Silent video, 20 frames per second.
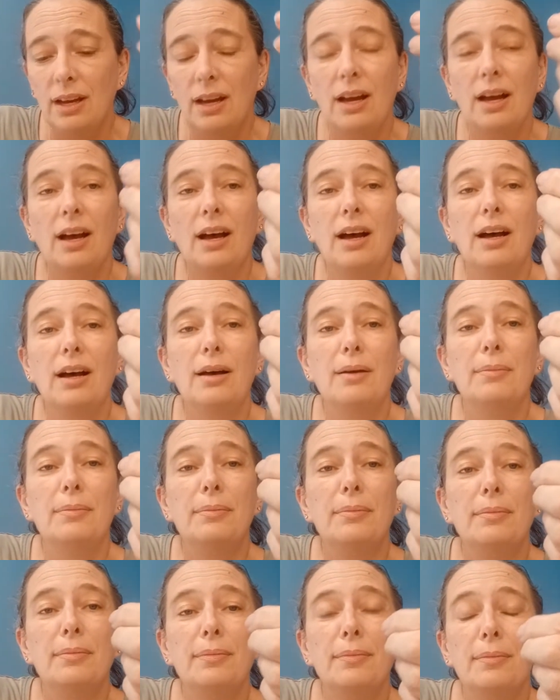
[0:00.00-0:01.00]

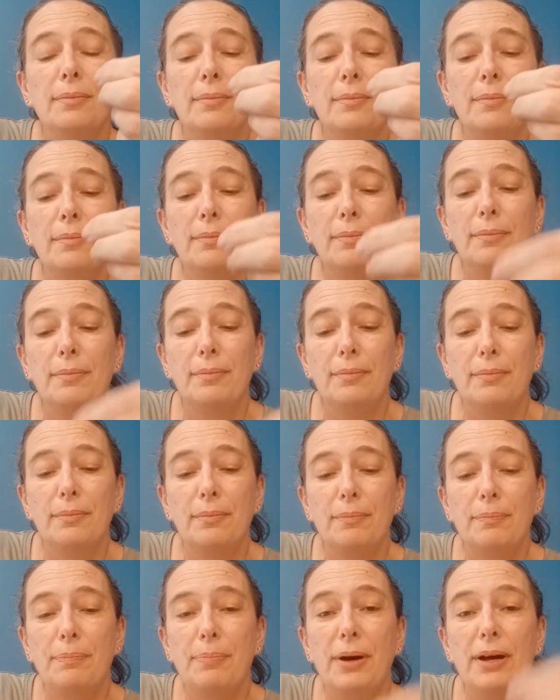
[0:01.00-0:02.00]

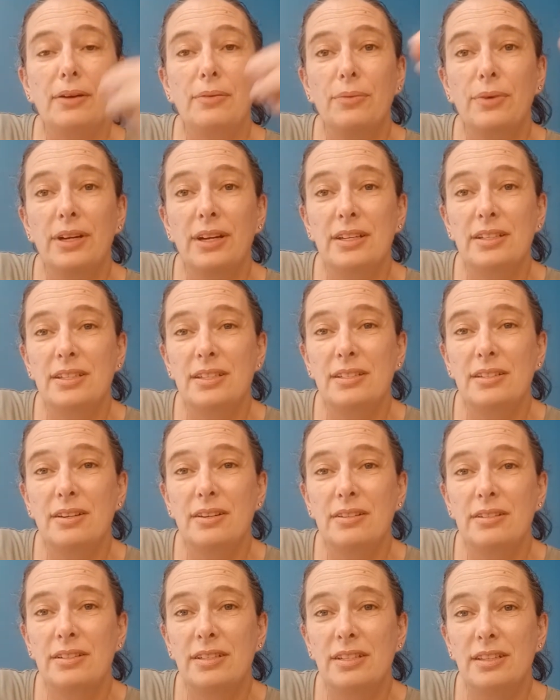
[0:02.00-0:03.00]
But when I
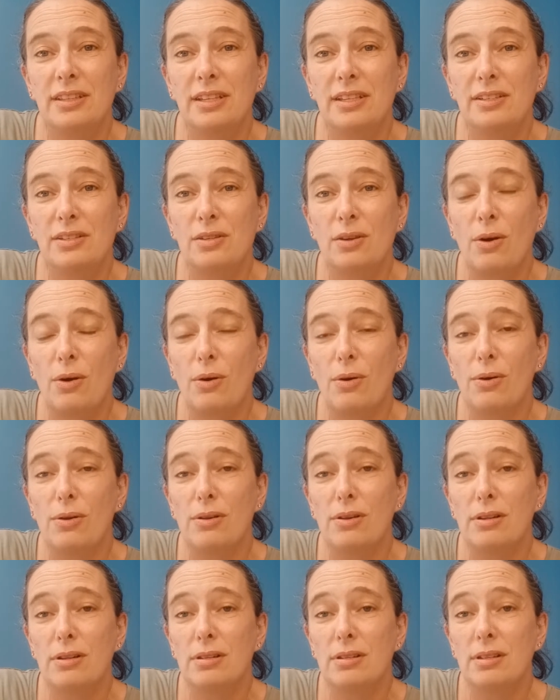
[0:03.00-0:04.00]
started this
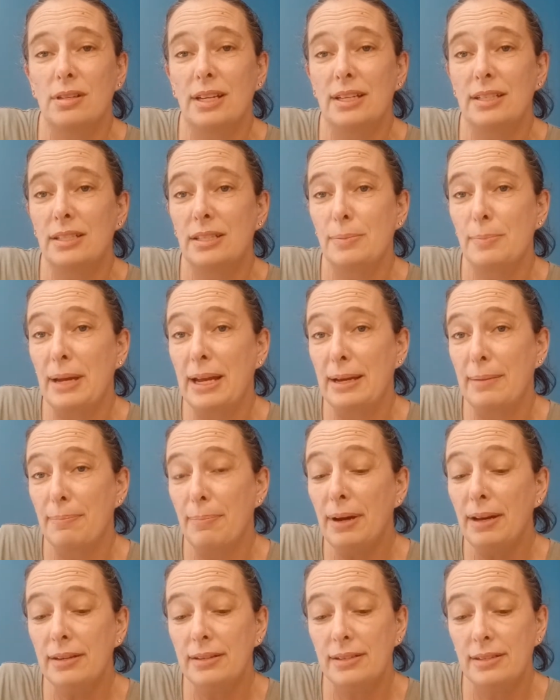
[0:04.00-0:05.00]
whole let's make
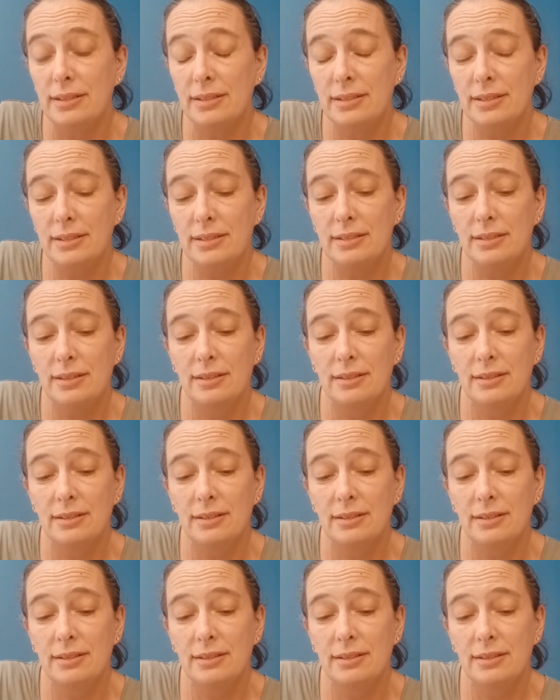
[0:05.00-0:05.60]
buttons,